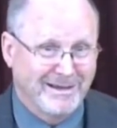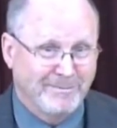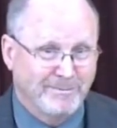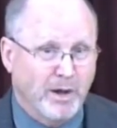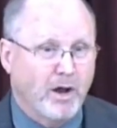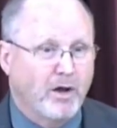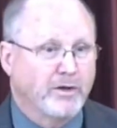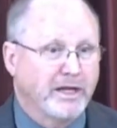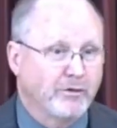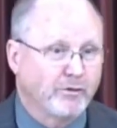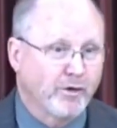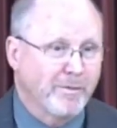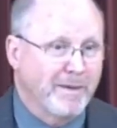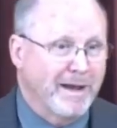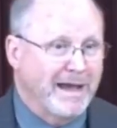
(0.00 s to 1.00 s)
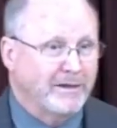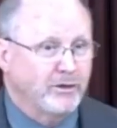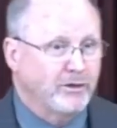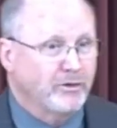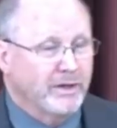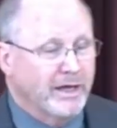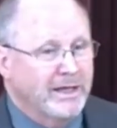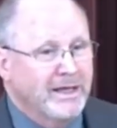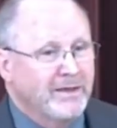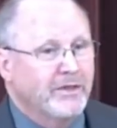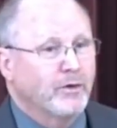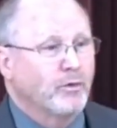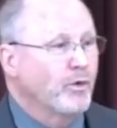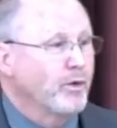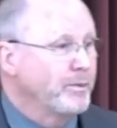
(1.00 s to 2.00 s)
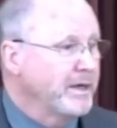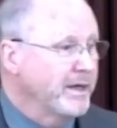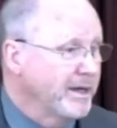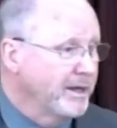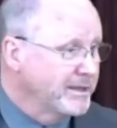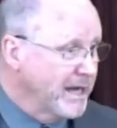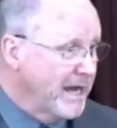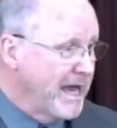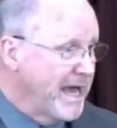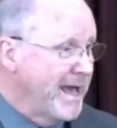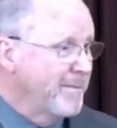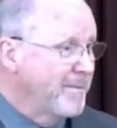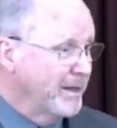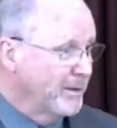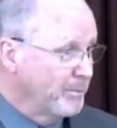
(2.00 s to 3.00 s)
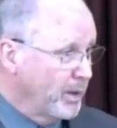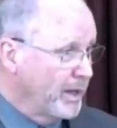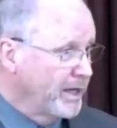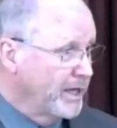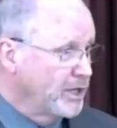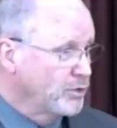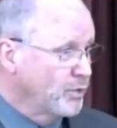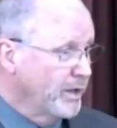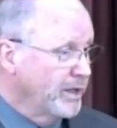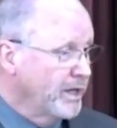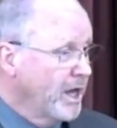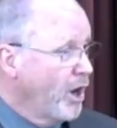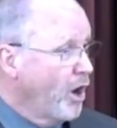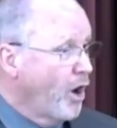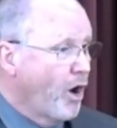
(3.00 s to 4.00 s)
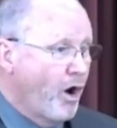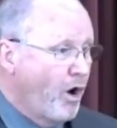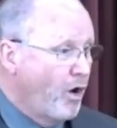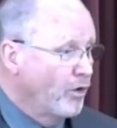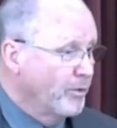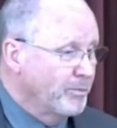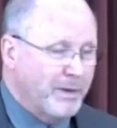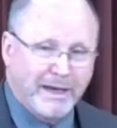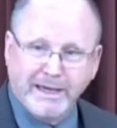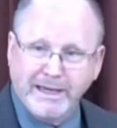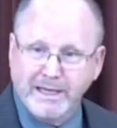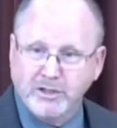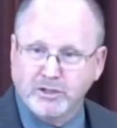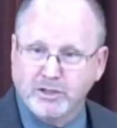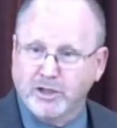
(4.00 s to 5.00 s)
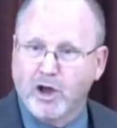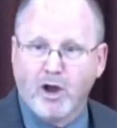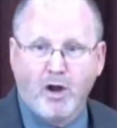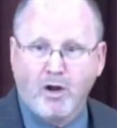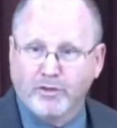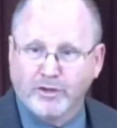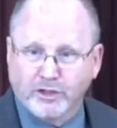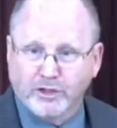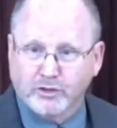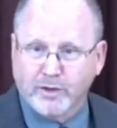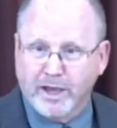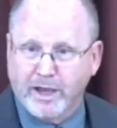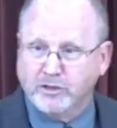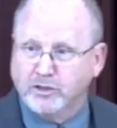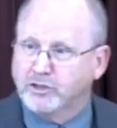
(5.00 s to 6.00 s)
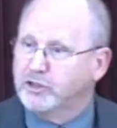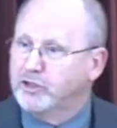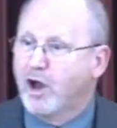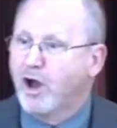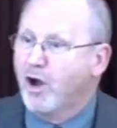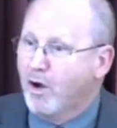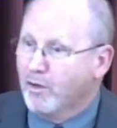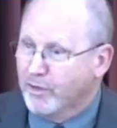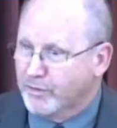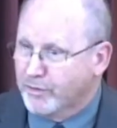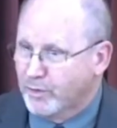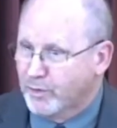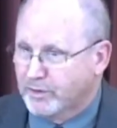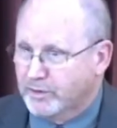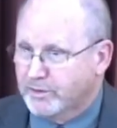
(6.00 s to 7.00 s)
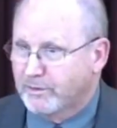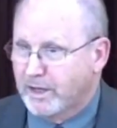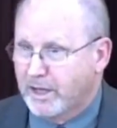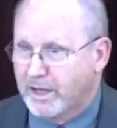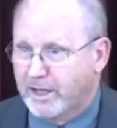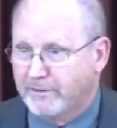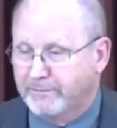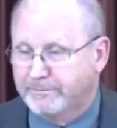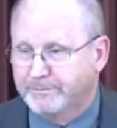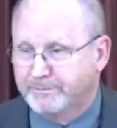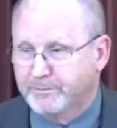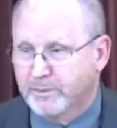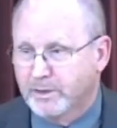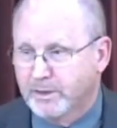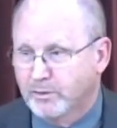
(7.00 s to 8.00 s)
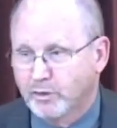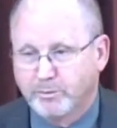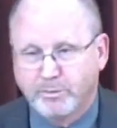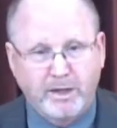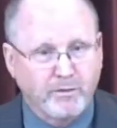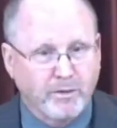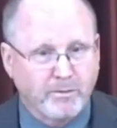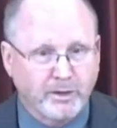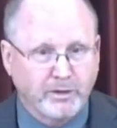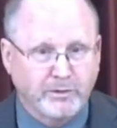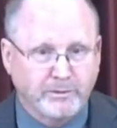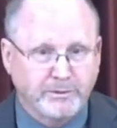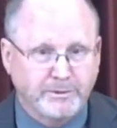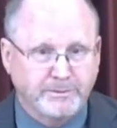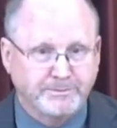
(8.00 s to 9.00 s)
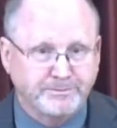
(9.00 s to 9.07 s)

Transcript: Paul needed a reminder that there would be a time and a place when all the pains and all the distractions and all the thorns of life would be removed.